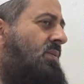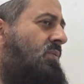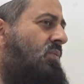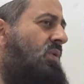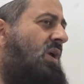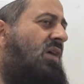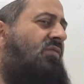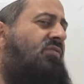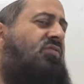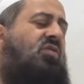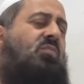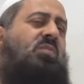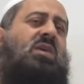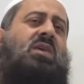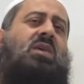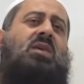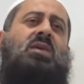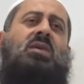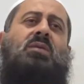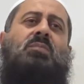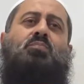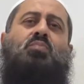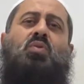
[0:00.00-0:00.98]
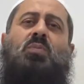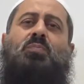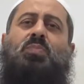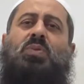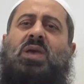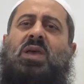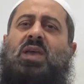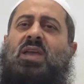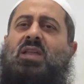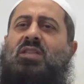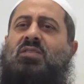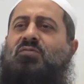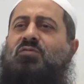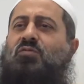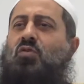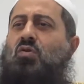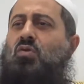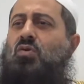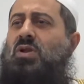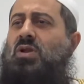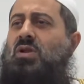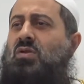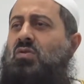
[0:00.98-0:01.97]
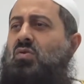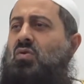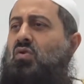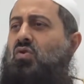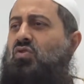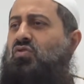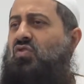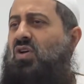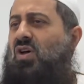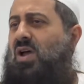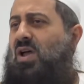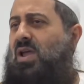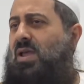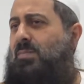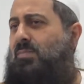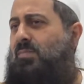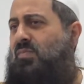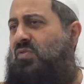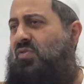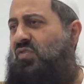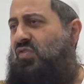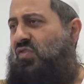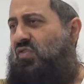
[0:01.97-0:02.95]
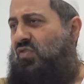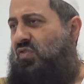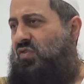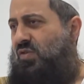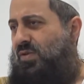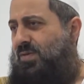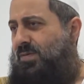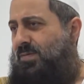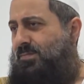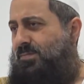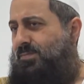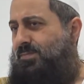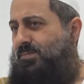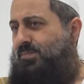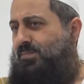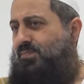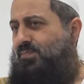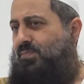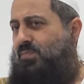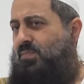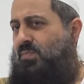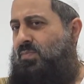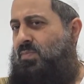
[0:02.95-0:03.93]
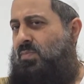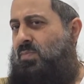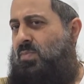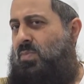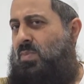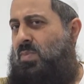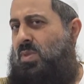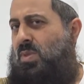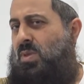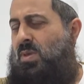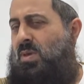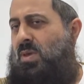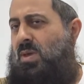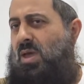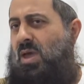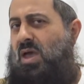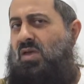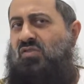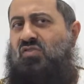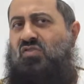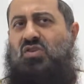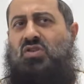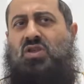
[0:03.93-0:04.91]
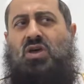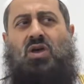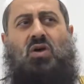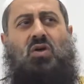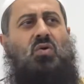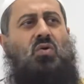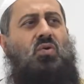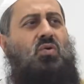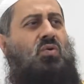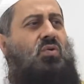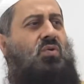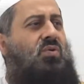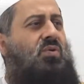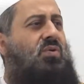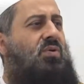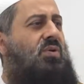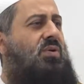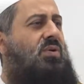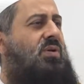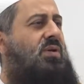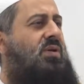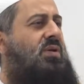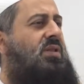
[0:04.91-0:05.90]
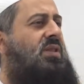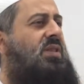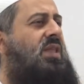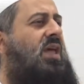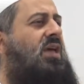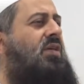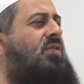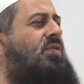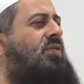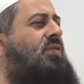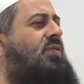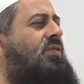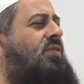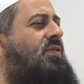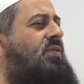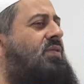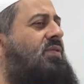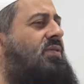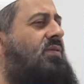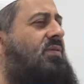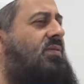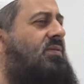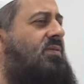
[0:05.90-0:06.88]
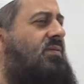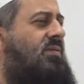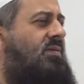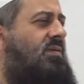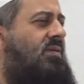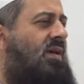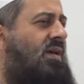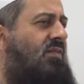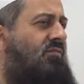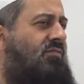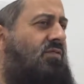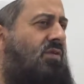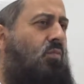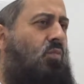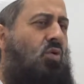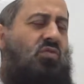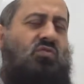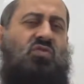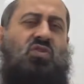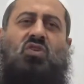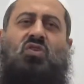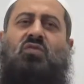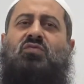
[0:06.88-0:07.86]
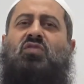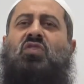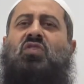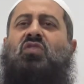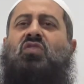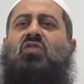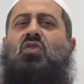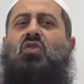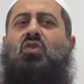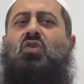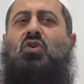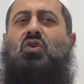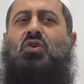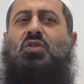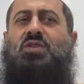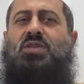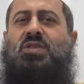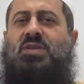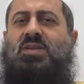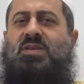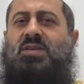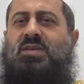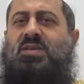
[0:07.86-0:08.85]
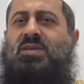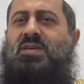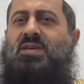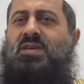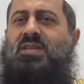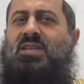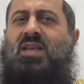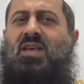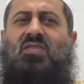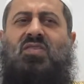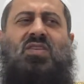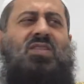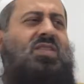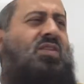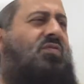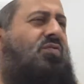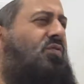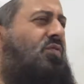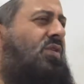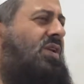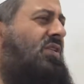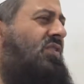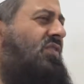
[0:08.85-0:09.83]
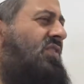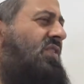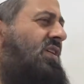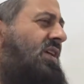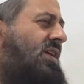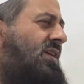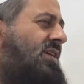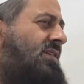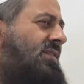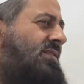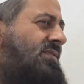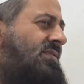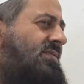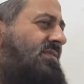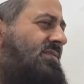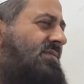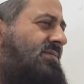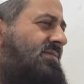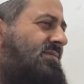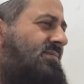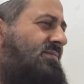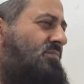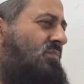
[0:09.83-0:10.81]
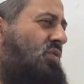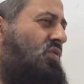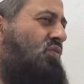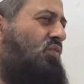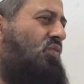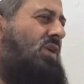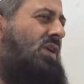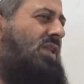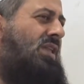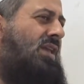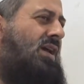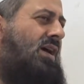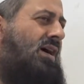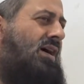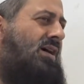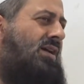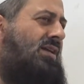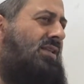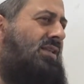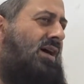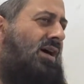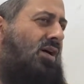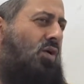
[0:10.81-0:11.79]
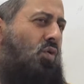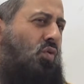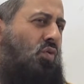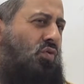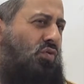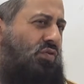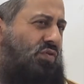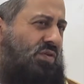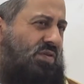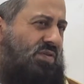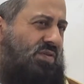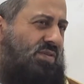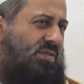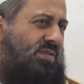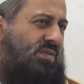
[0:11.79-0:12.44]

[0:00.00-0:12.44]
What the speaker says: We have to be prepared for it at all times. As you know, death, and from what you've just heard, doesn't differentiate between young and old,